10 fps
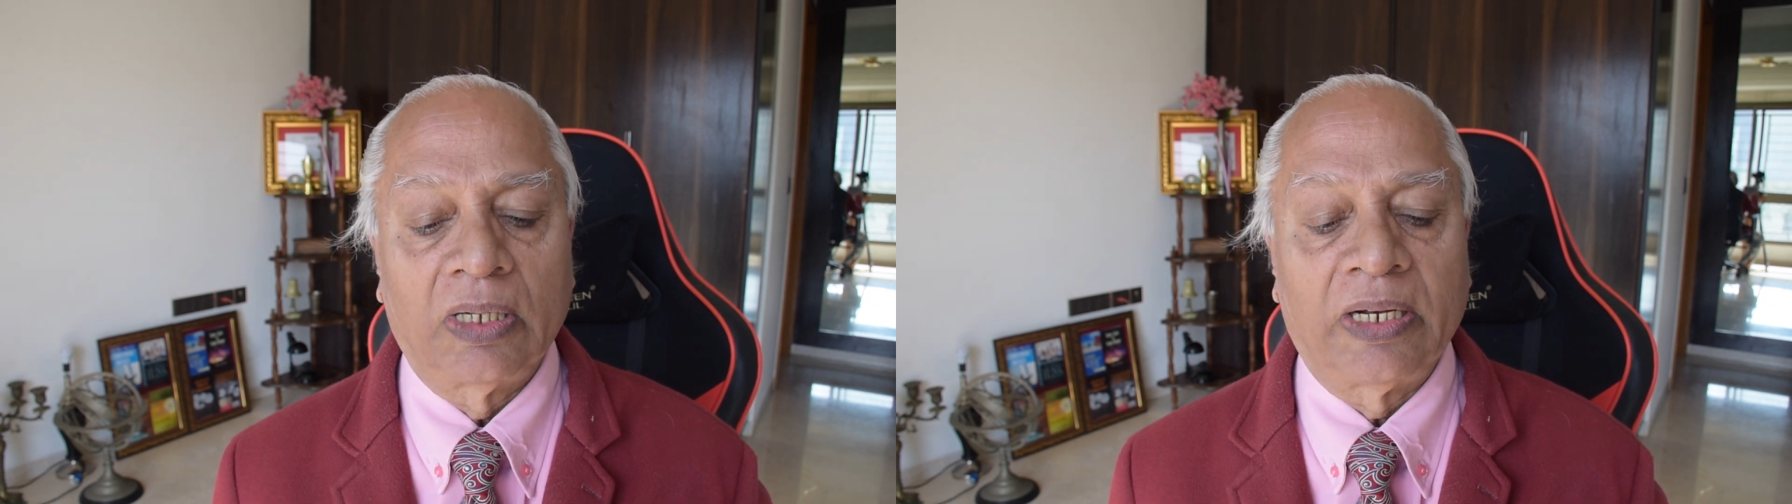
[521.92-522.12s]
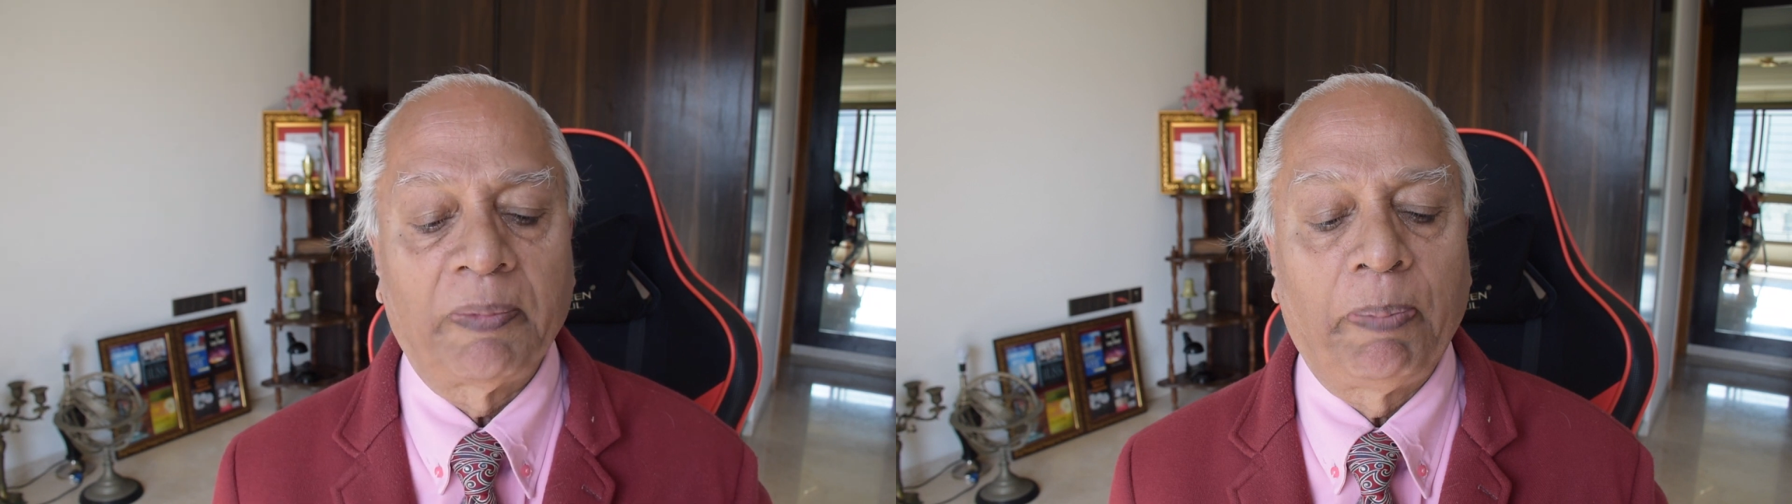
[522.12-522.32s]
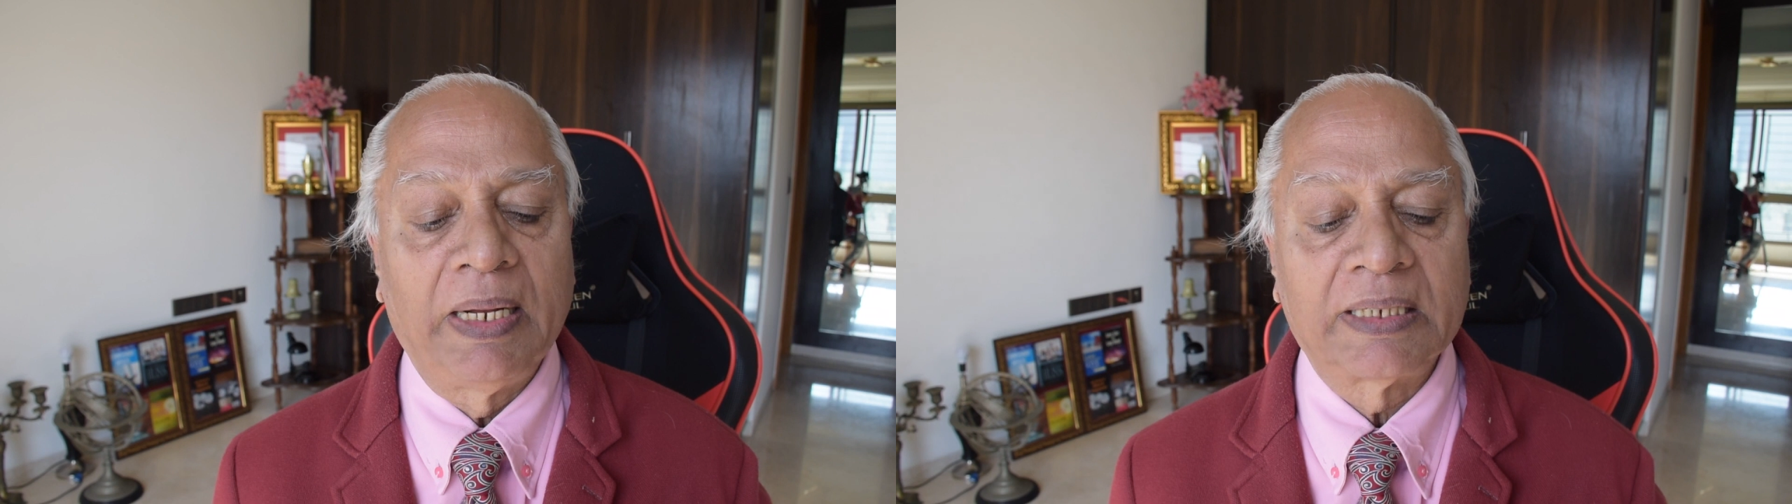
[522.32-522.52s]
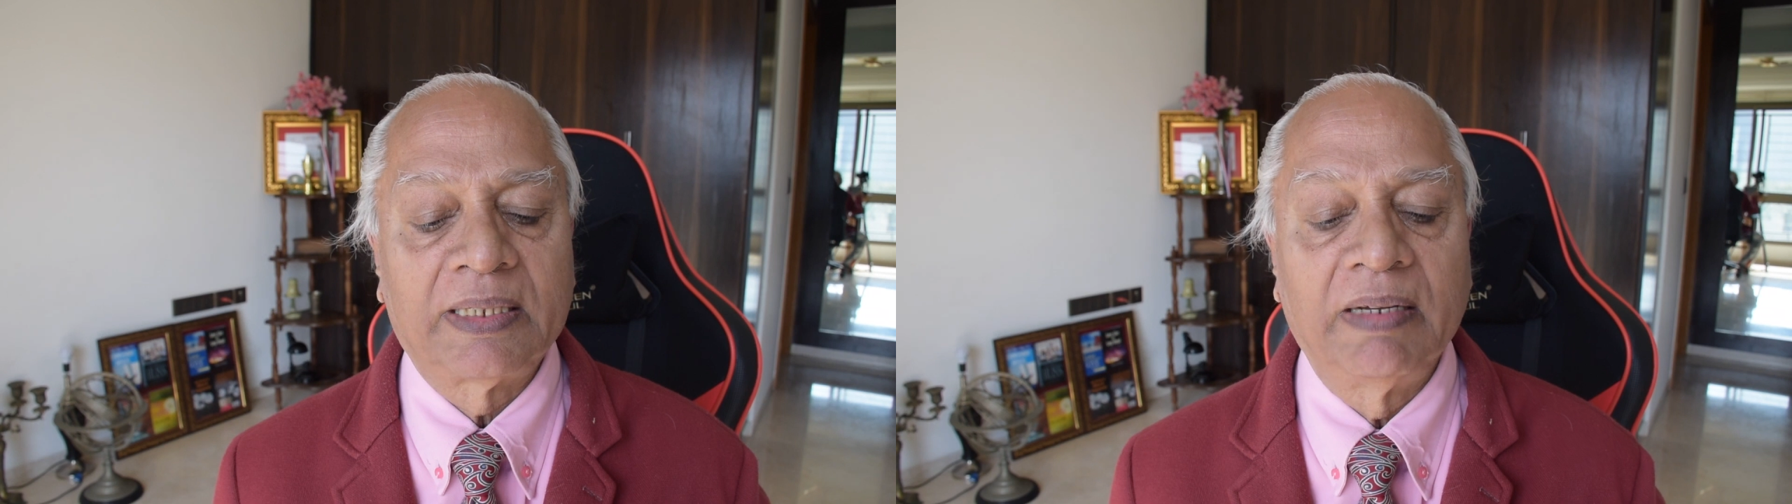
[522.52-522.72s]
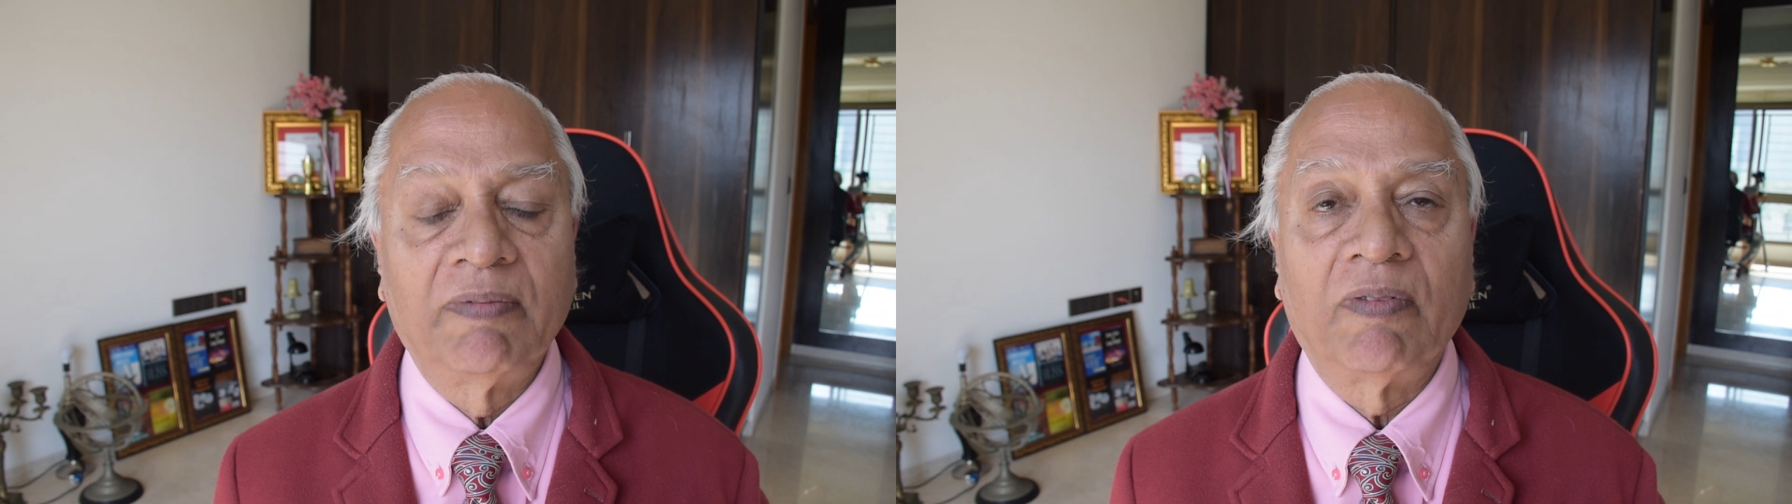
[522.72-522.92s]
replace
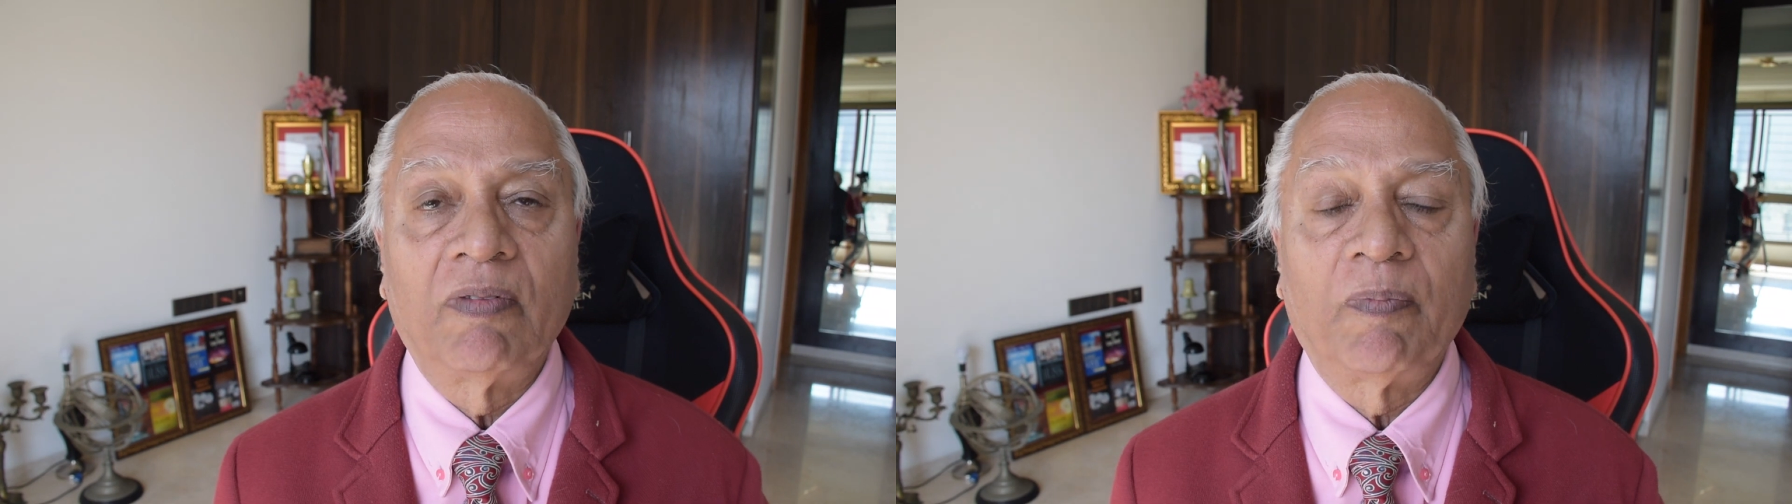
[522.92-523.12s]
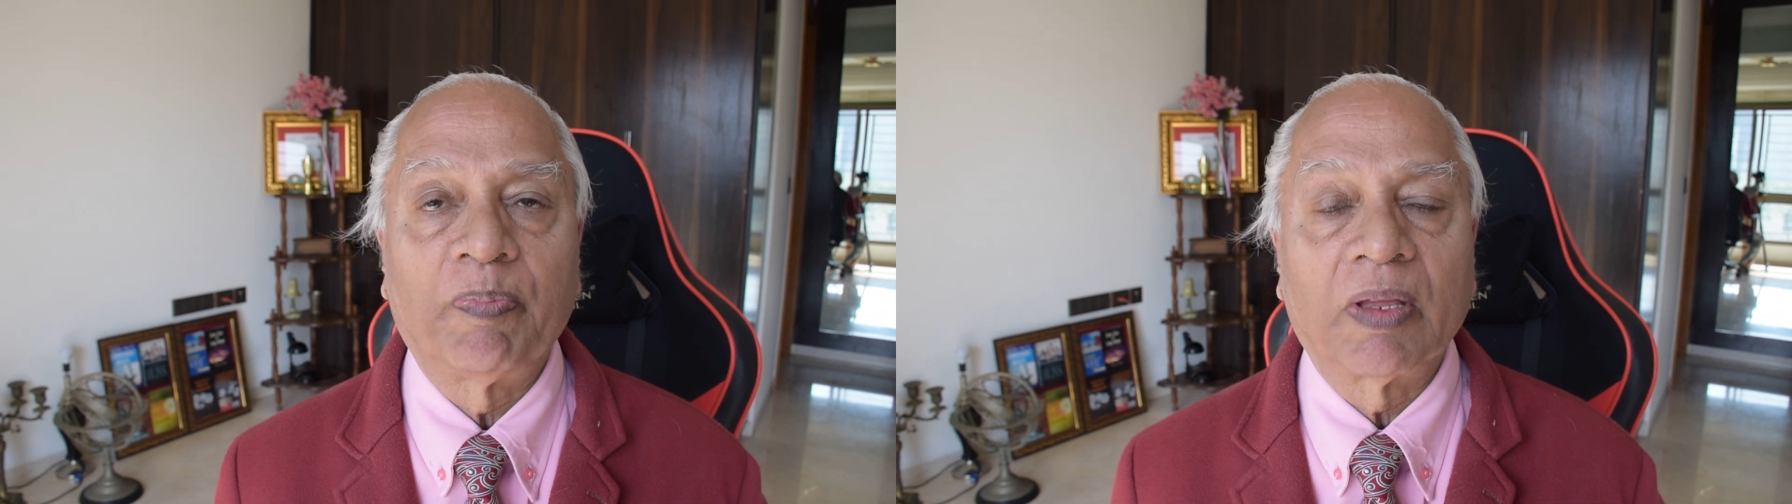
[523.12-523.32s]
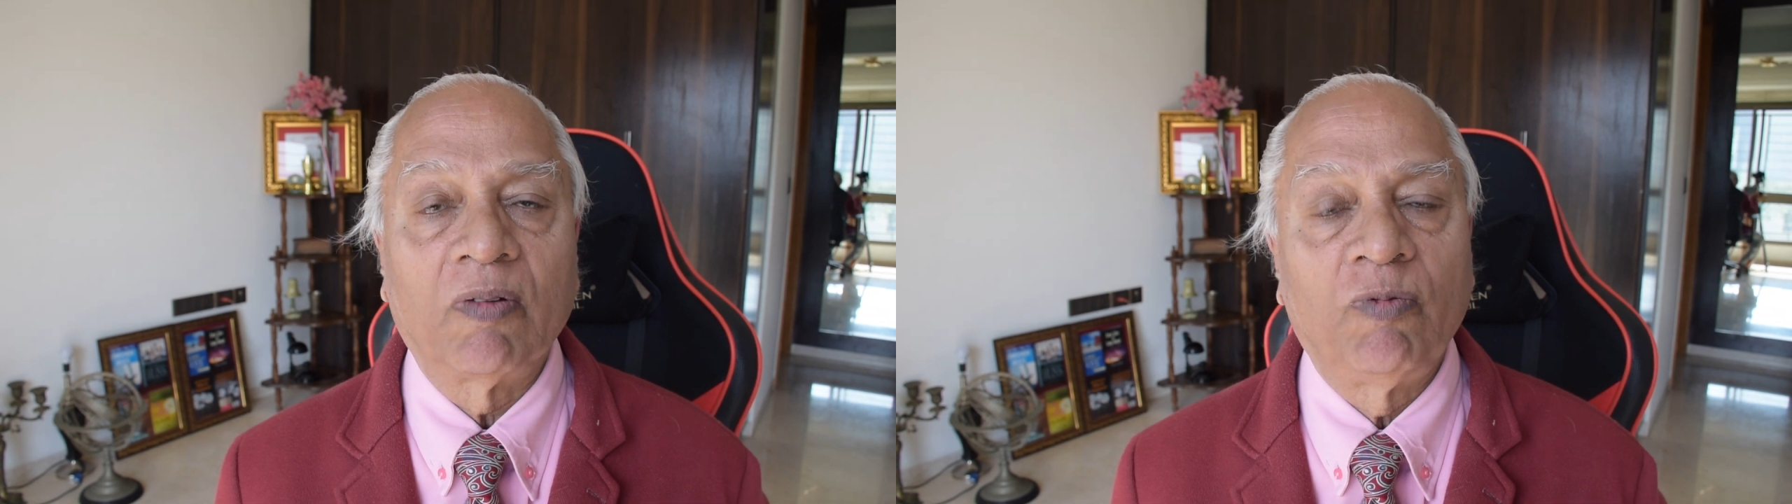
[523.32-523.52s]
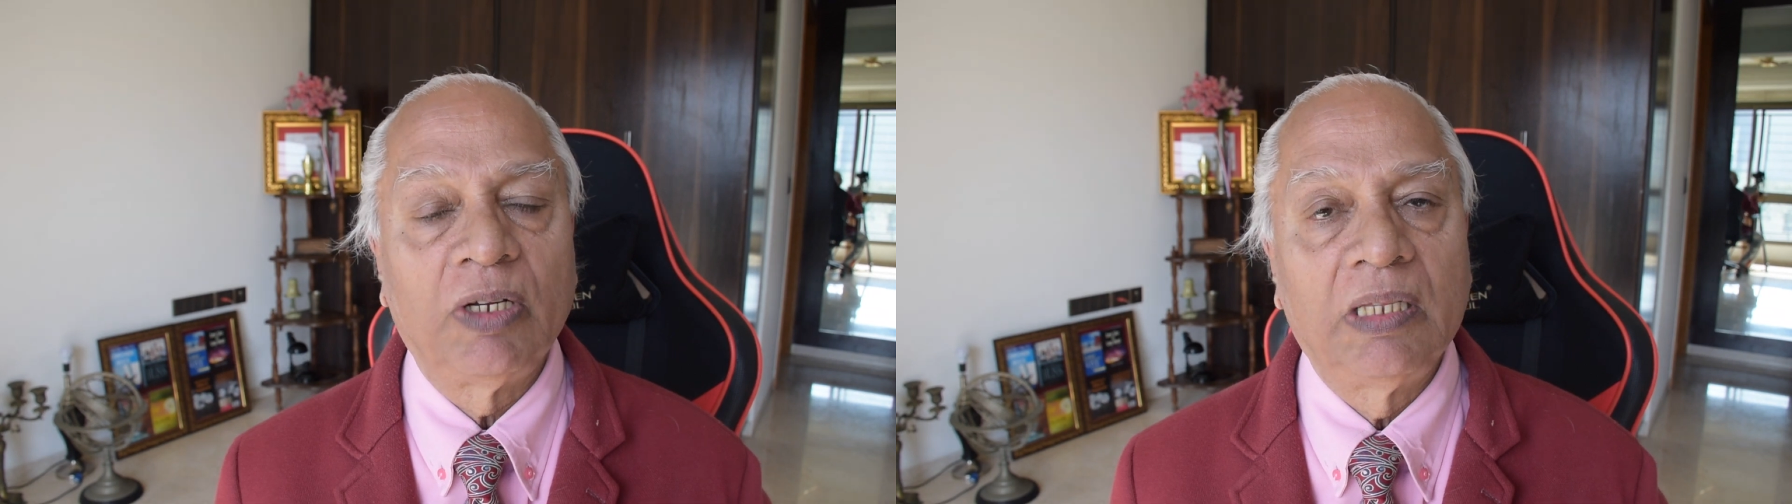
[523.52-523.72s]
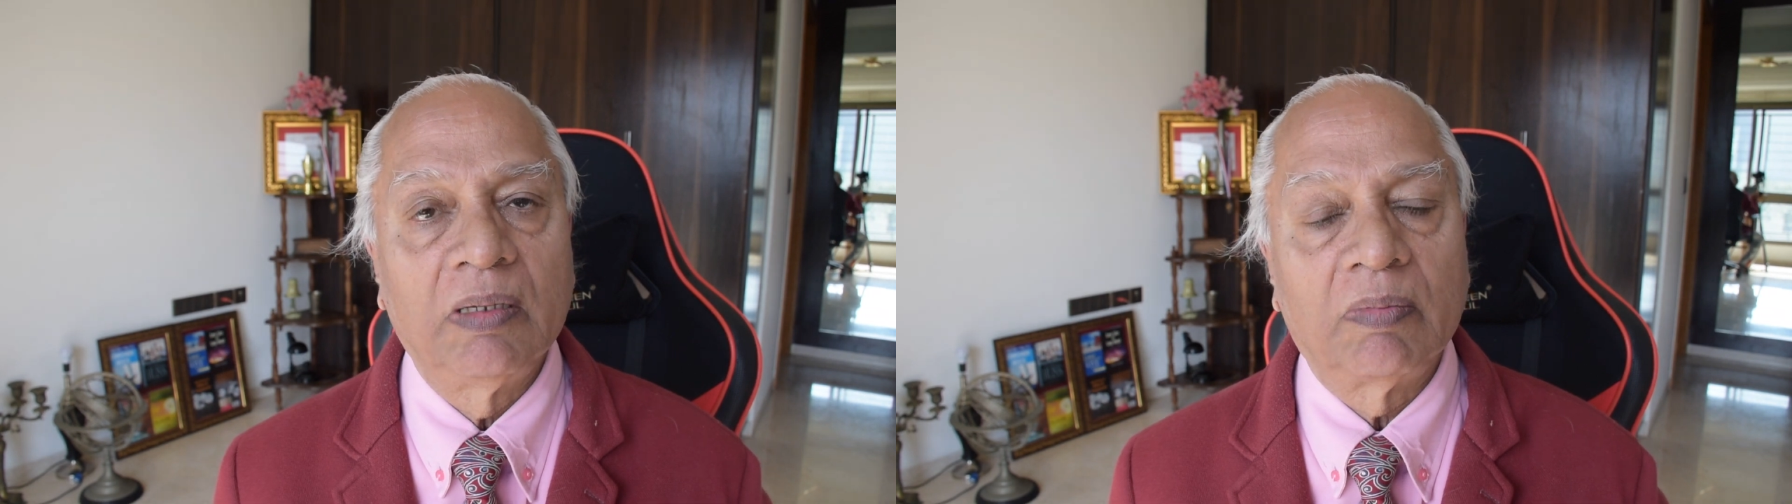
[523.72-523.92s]
them
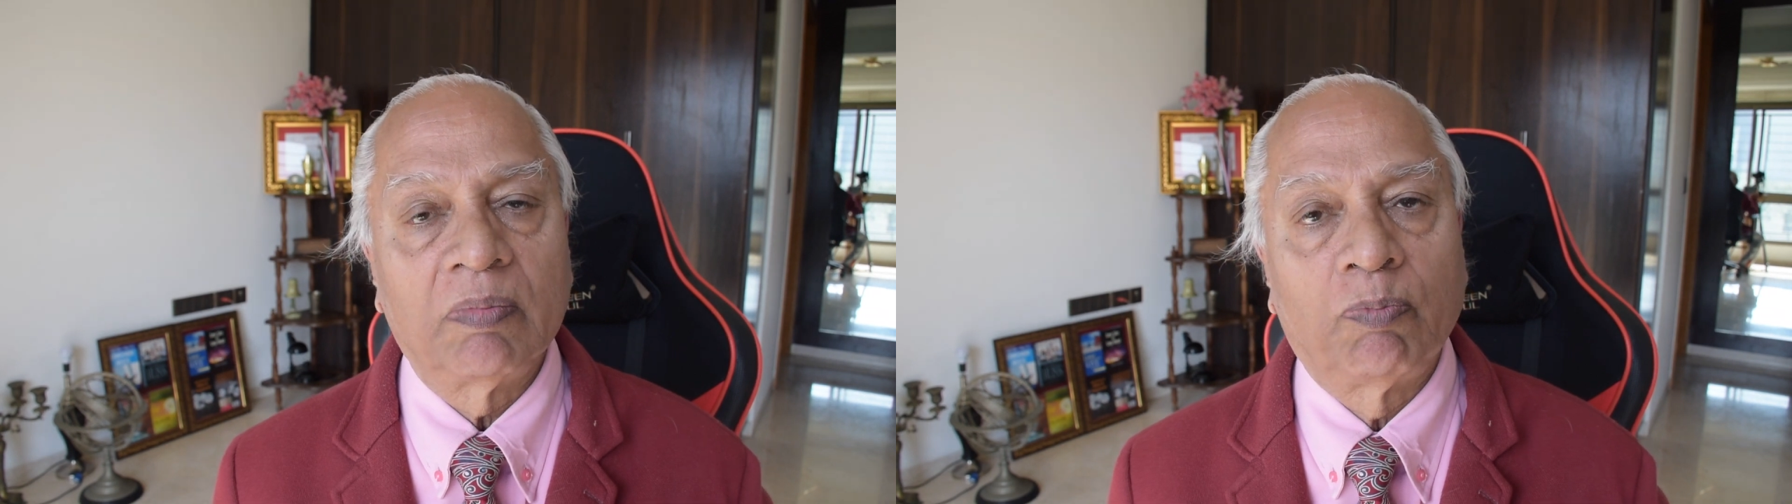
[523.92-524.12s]
with